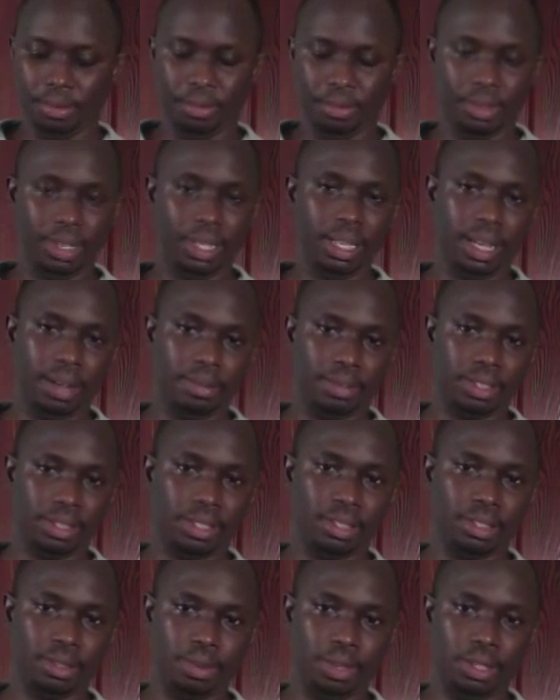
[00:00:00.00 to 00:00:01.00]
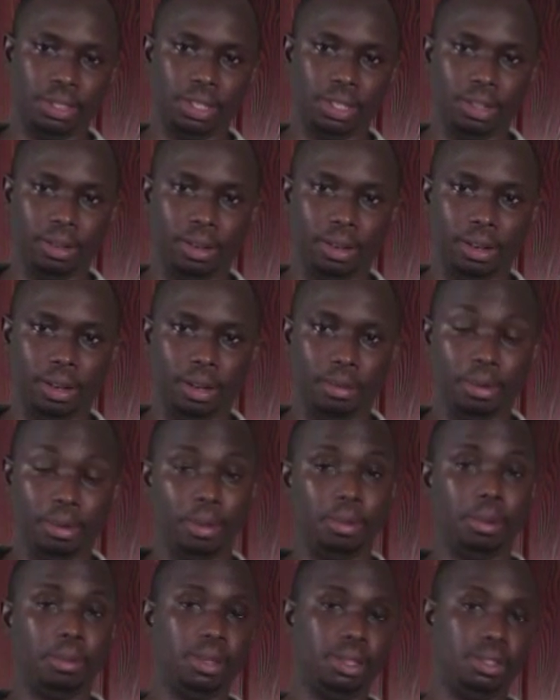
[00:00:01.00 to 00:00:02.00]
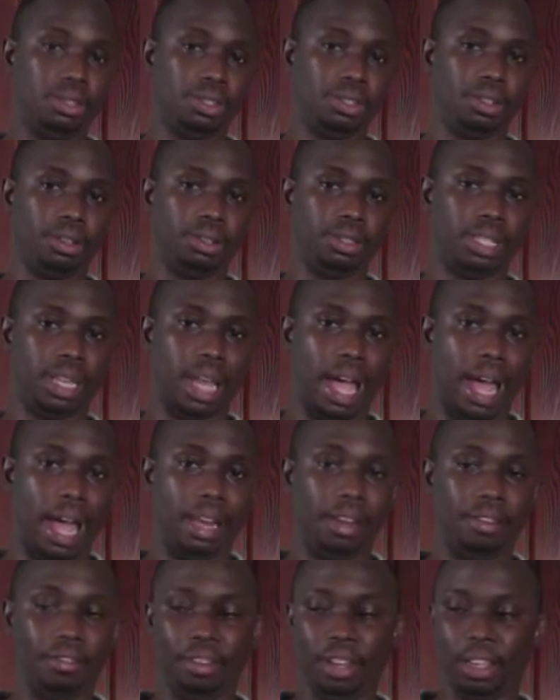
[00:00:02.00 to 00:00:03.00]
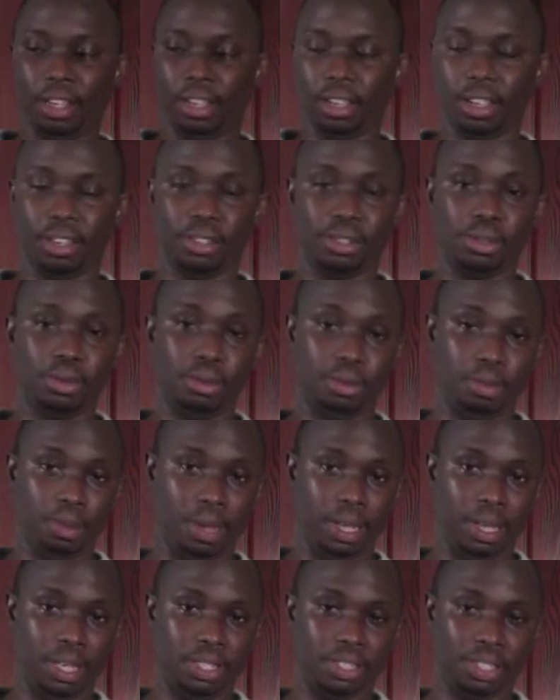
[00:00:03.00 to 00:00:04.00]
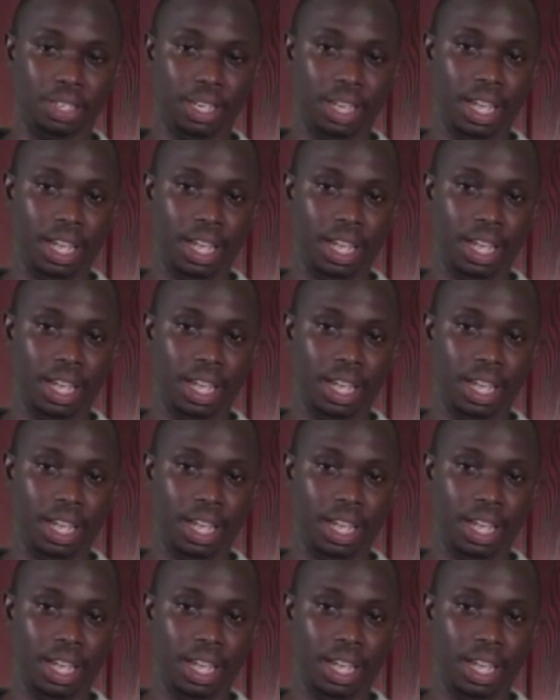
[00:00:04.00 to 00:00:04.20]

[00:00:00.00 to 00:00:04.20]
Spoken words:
really have a situation going on. Probably you should go to the Island Flair Cooking School page